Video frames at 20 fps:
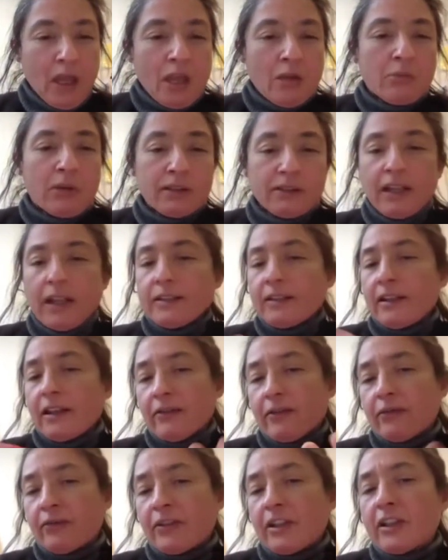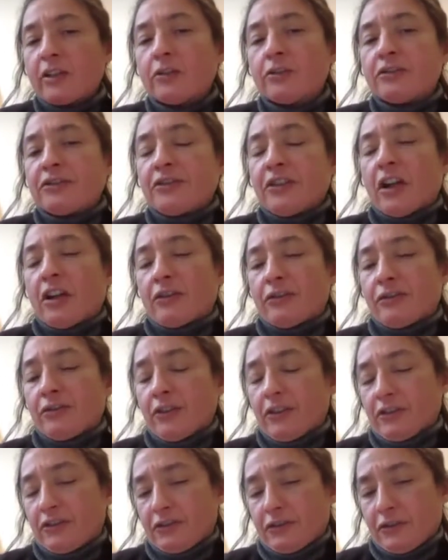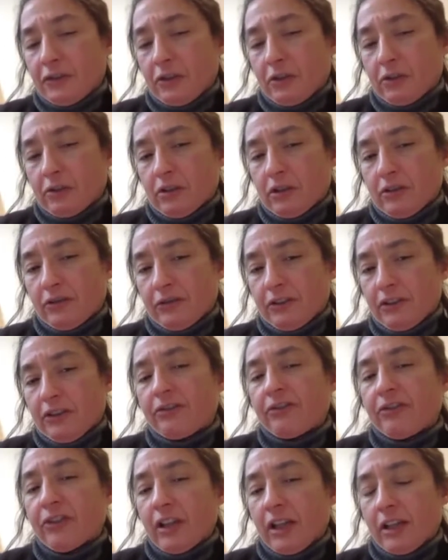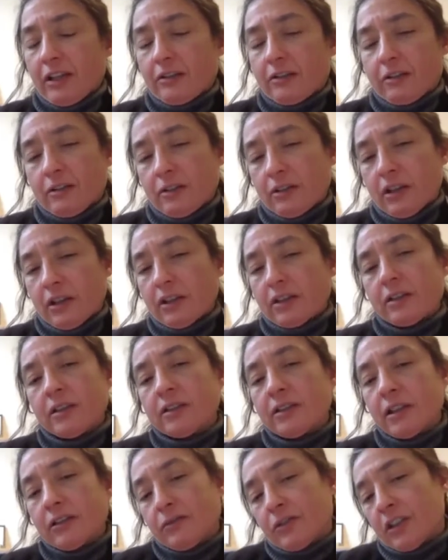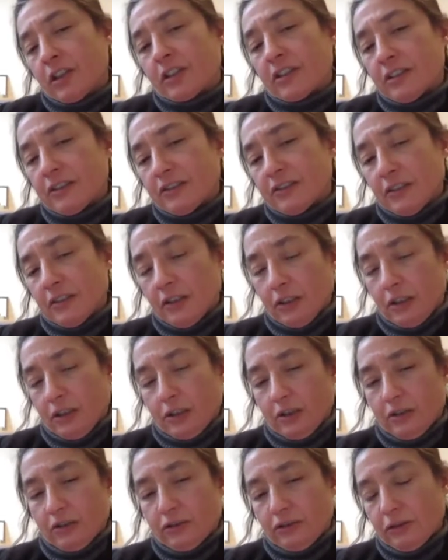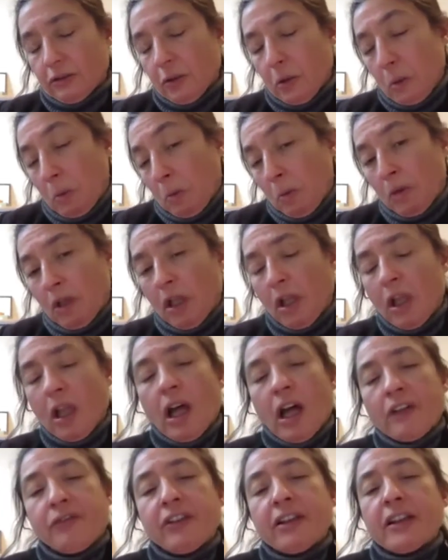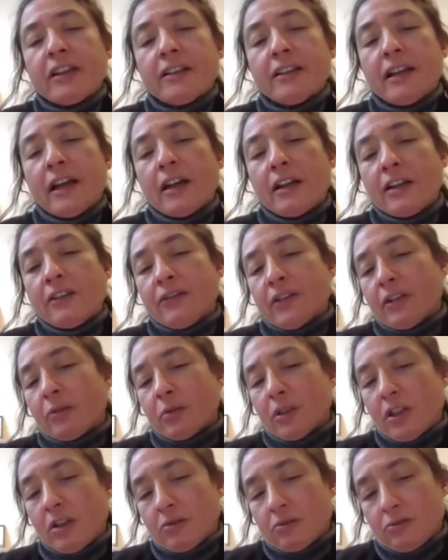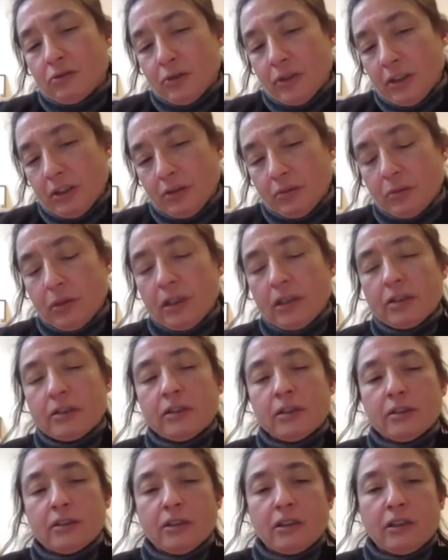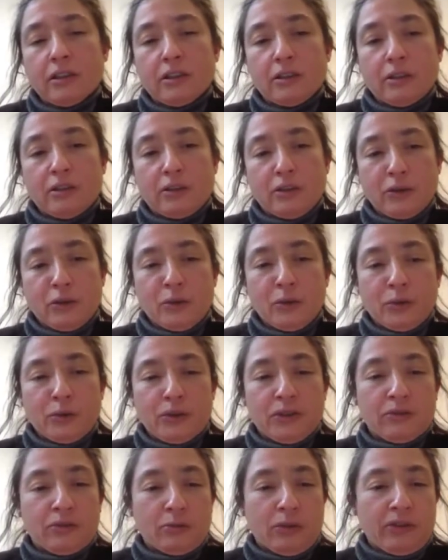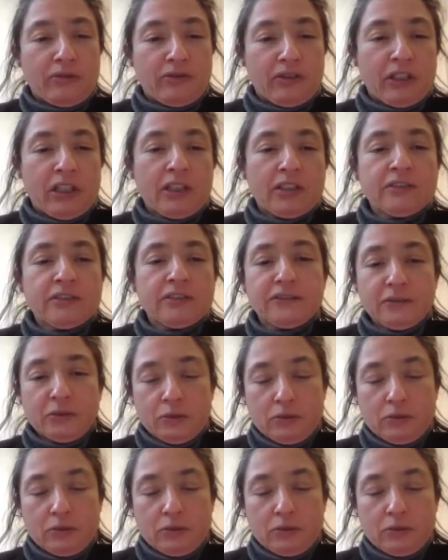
But yeah, they have a very good surface. They are very flat and they are very crystalline. So I think they are, even without treatment, they are good waveguides.